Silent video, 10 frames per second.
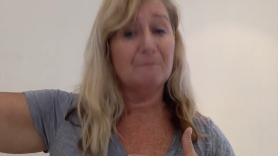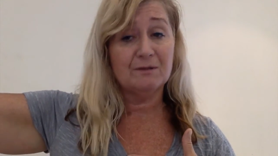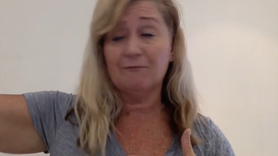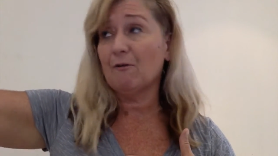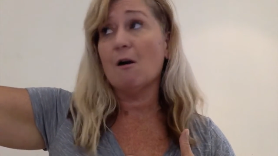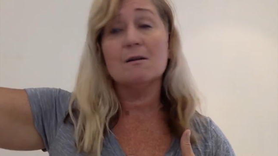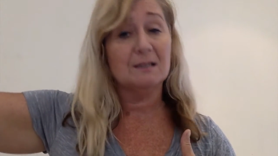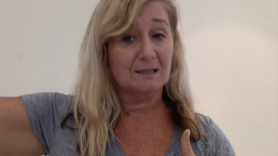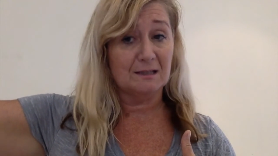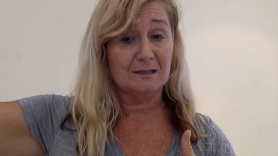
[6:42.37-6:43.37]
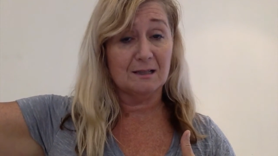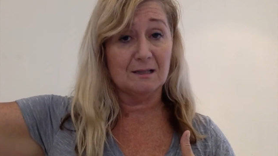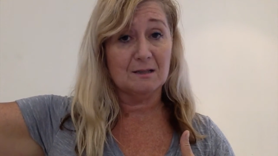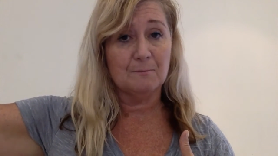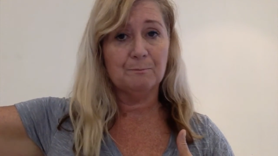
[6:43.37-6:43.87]
to far
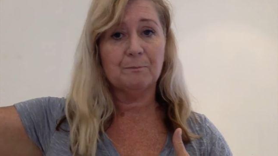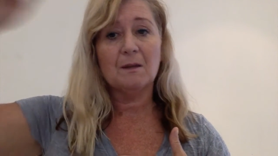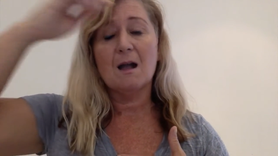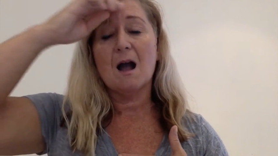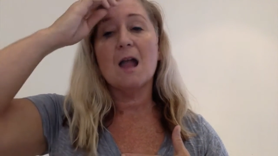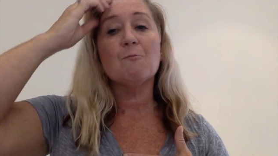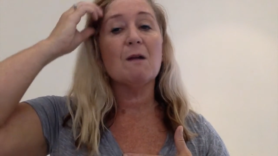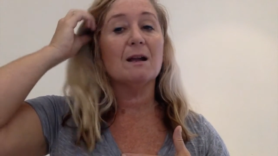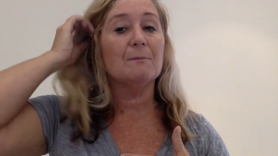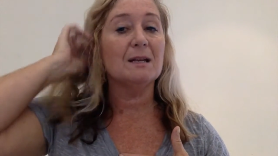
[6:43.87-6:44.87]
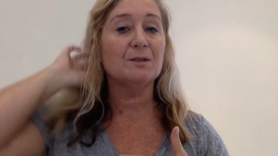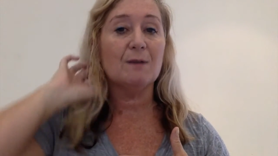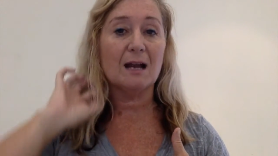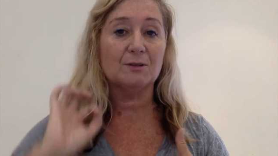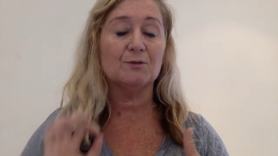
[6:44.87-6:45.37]
distances, I recommend to
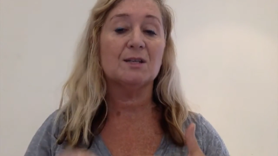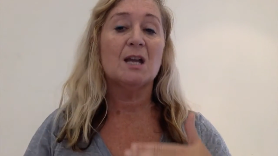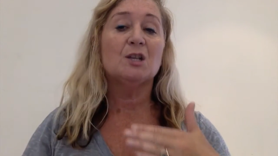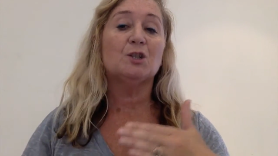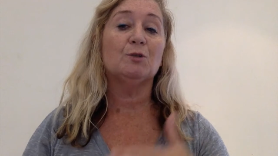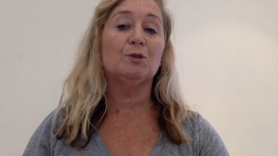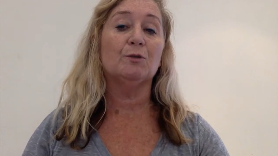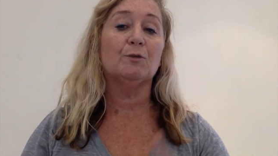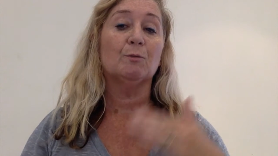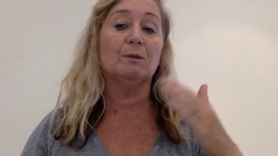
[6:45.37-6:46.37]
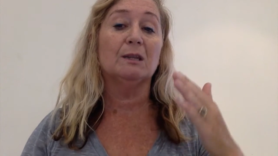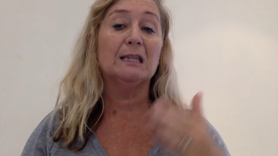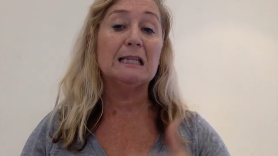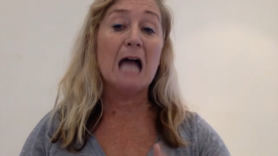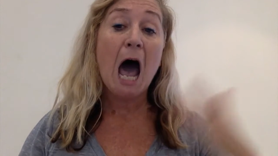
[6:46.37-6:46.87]
actors to do the
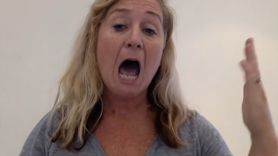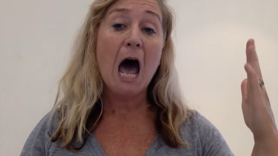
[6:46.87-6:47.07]
L